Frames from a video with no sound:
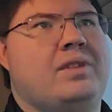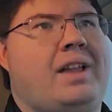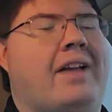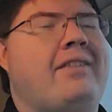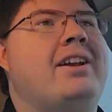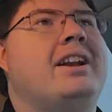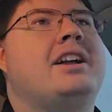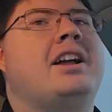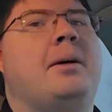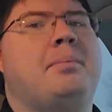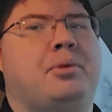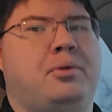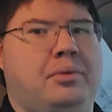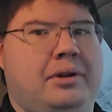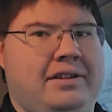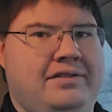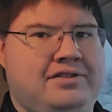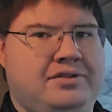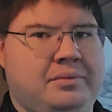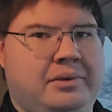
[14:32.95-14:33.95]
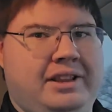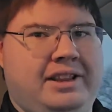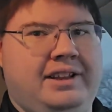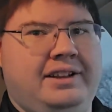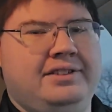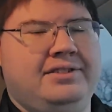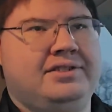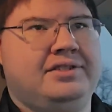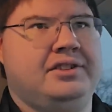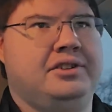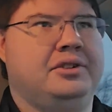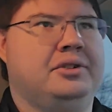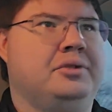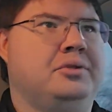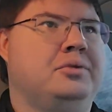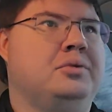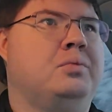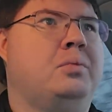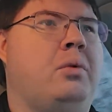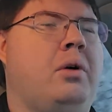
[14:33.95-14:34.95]
I've had a couple riffs with it.
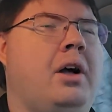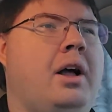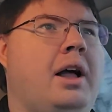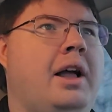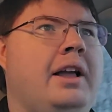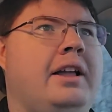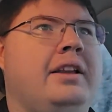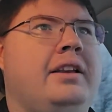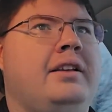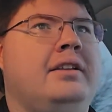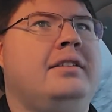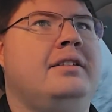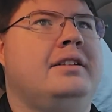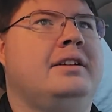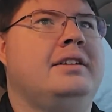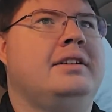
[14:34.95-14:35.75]
So one,